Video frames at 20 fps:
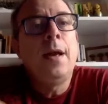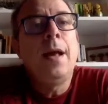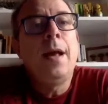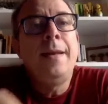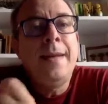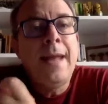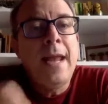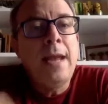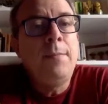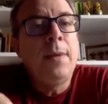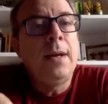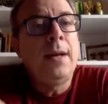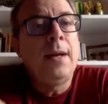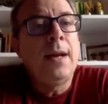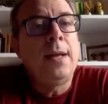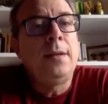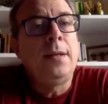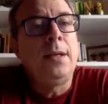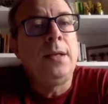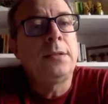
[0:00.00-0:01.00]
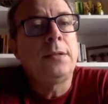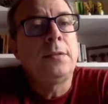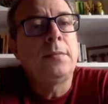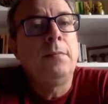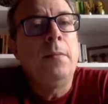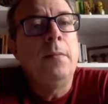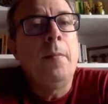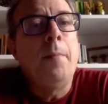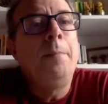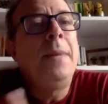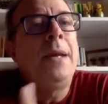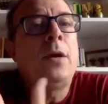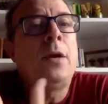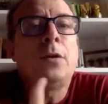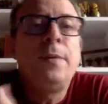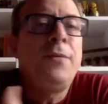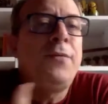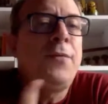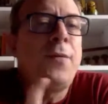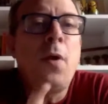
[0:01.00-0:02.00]
naming like this, because
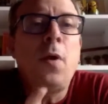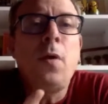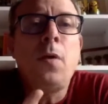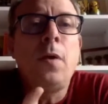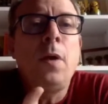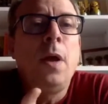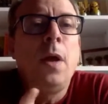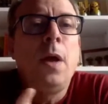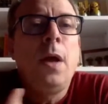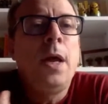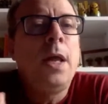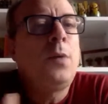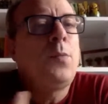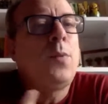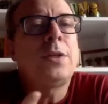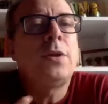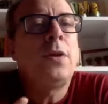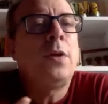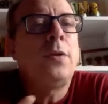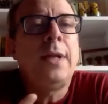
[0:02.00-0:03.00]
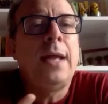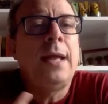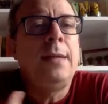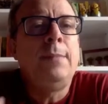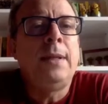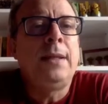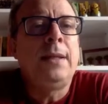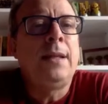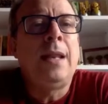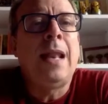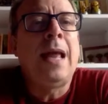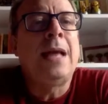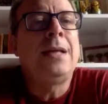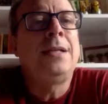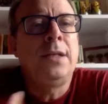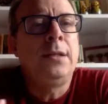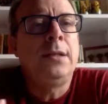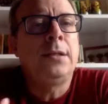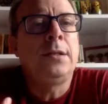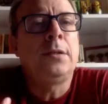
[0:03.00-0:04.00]
before it was not named like
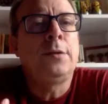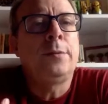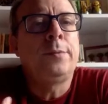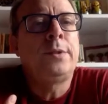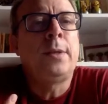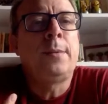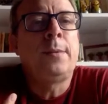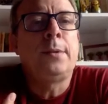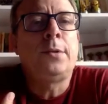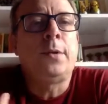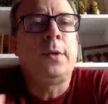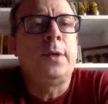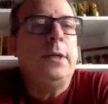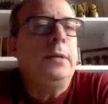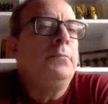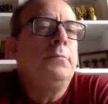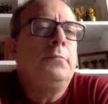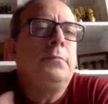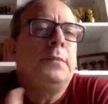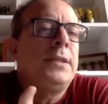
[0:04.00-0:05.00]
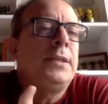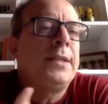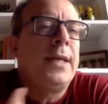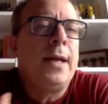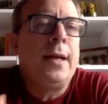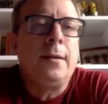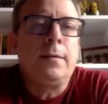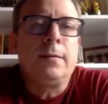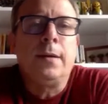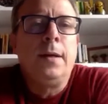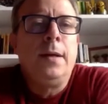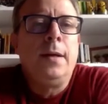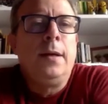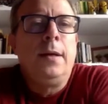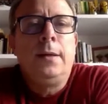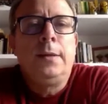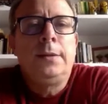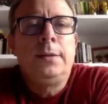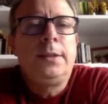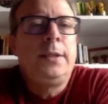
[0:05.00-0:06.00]
Citizens Observatory. They said
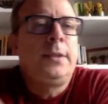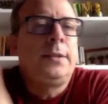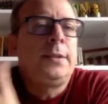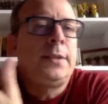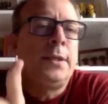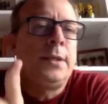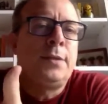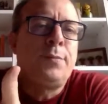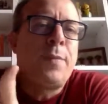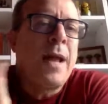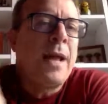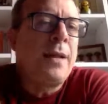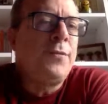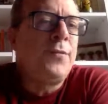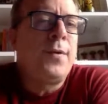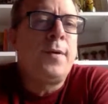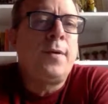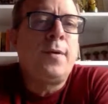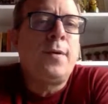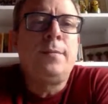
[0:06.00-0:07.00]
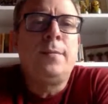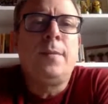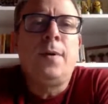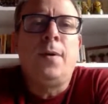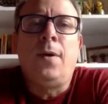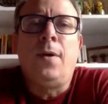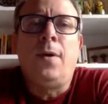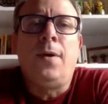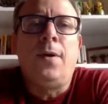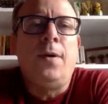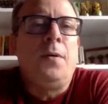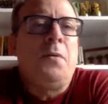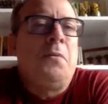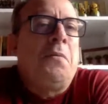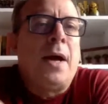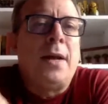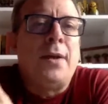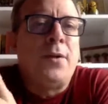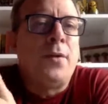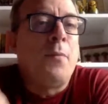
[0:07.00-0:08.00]
Citizens Platform, or
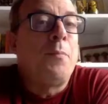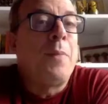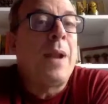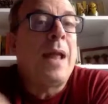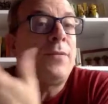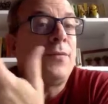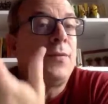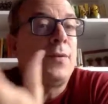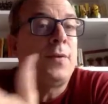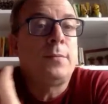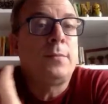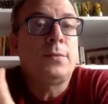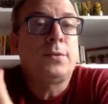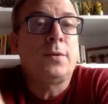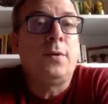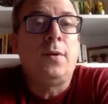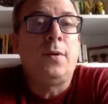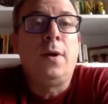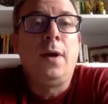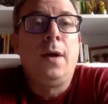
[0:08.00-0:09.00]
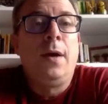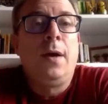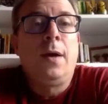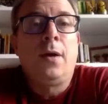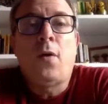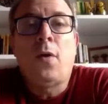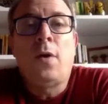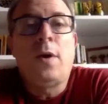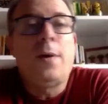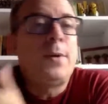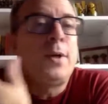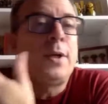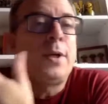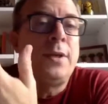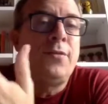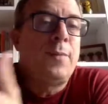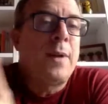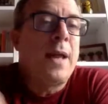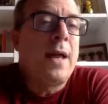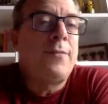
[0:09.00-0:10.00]
I don't know, platforms or collaborative
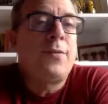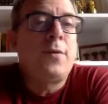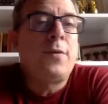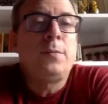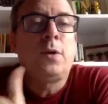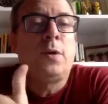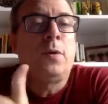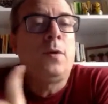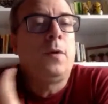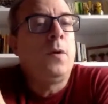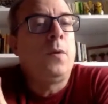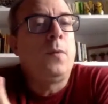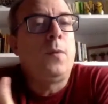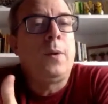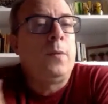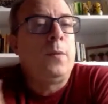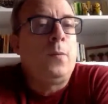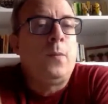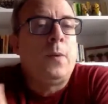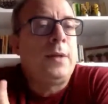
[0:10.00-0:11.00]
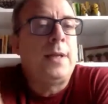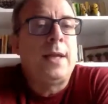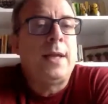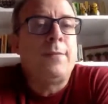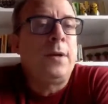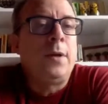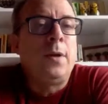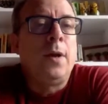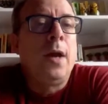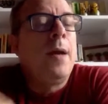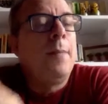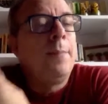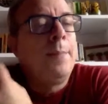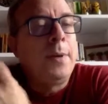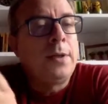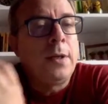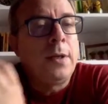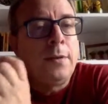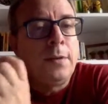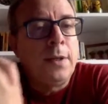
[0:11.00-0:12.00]
platforms or whatever.
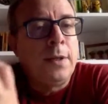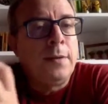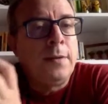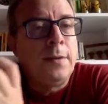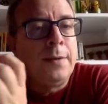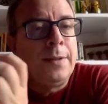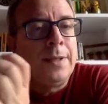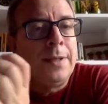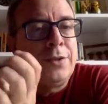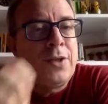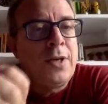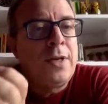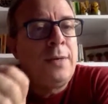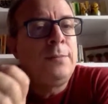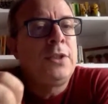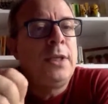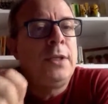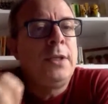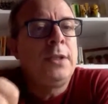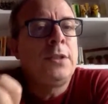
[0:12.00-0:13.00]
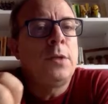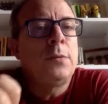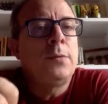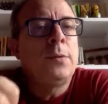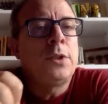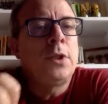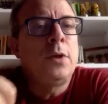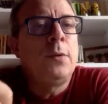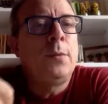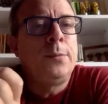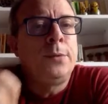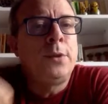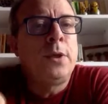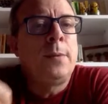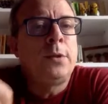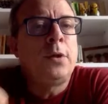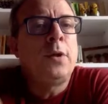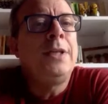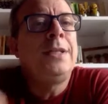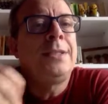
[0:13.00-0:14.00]
But the term Citizens
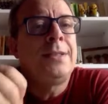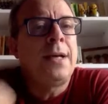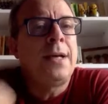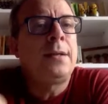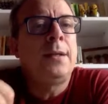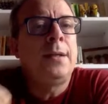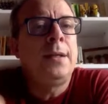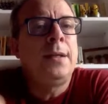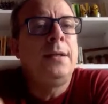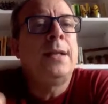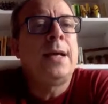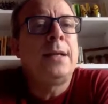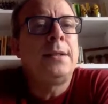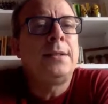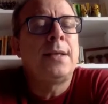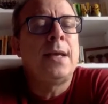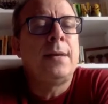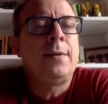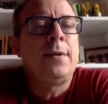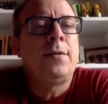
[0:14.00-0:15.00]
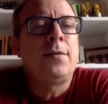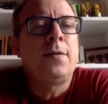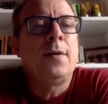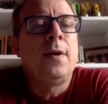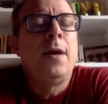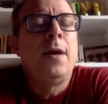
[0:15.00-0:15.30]
Observatory started in that 7th